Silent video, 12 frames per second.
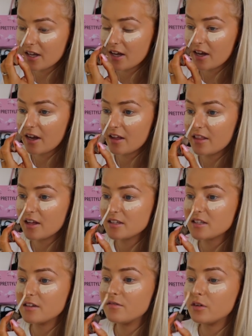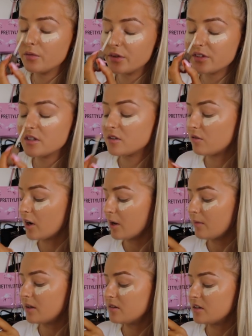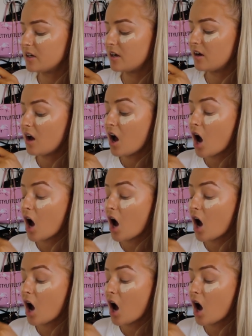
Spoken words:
okay, that's an influencer that's recommended it.